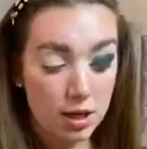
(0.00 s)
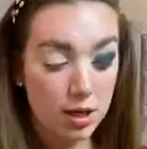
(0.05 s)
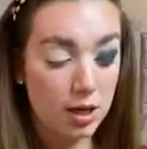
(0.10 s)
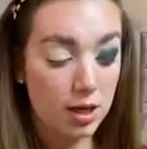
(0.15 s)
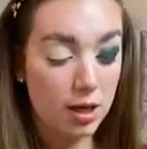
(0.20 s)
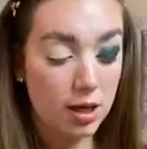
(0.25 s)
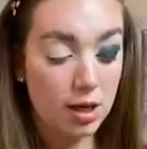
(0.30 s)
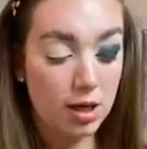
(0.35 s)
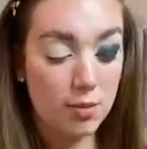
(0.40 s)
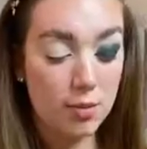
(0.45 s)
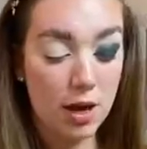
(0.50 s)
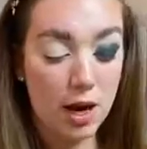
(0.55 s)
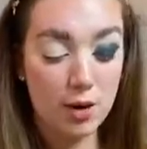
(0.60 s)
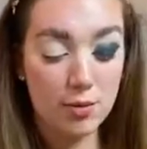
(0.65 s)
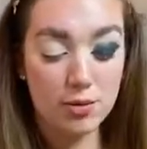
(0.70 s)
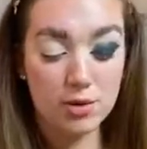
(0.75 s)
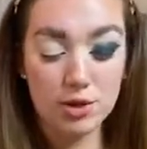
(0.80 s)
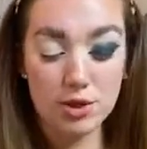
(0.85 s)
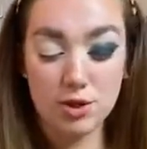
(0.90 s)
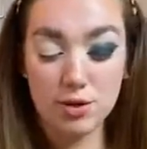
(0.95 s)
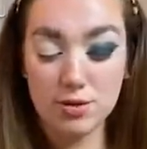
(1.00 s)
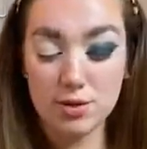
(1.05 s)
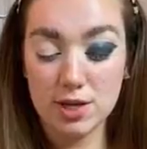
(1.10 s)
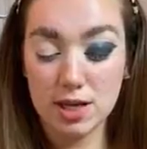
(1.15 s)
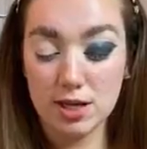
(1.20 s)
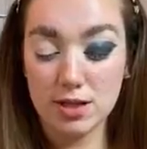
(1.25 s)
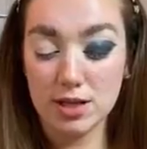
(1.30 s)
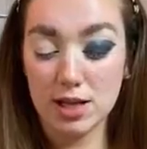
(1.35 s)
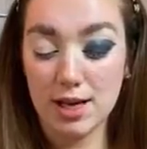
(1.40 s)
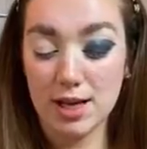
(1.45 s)
I was
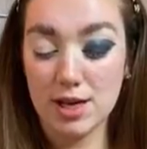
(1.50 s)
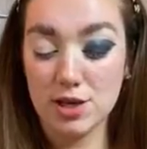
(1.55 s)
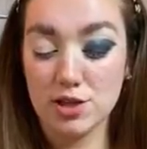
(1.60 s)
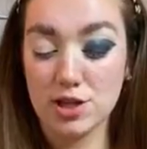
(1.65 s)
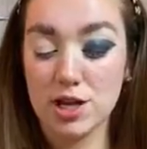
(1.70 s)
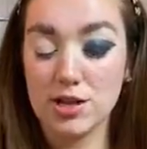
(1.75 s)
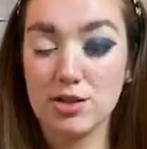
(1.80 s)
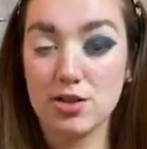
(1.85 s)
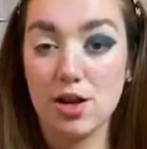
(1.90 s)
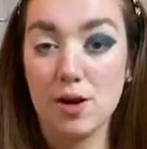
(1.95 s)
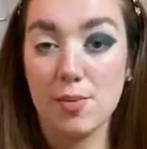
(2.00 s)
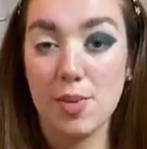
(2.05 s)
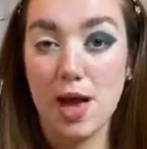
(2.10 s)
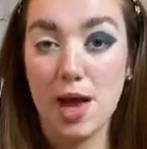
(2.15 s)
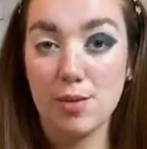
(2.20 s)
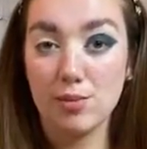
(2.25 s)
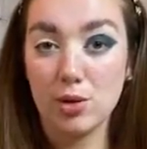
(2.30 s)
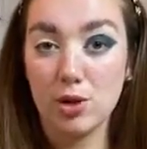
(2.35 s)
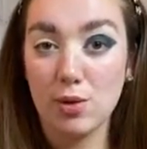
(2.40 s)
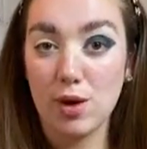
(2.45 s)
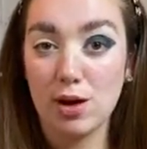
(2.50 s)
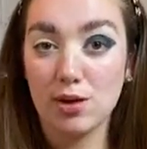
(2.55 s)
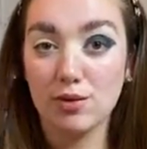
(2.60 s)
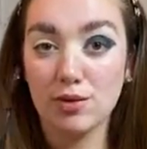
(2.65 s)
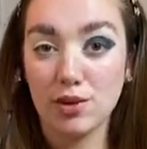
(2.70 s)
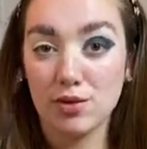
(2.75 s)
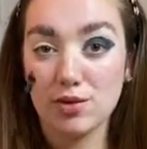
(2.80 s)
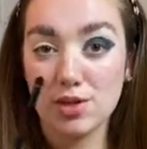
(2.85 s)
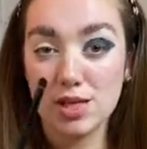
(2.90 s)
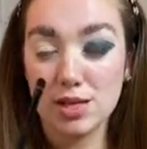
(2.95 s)
using the Jessup
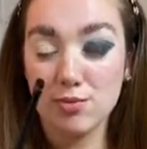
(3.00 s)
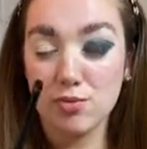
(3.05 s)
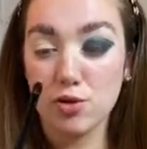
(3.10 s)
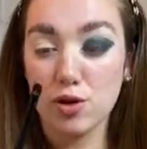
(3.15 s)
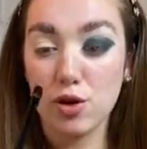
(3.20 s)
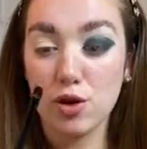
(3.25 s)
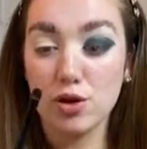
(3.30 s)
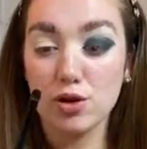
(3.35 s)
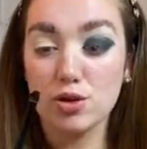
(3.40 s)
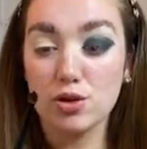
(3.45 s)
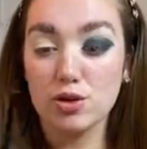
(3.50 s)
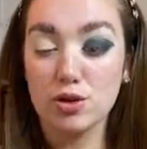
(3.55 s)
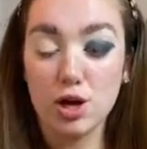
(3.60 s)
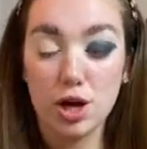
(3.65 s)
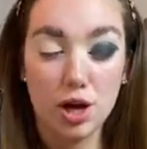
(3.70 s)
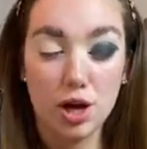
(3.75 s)
MUL15 brush.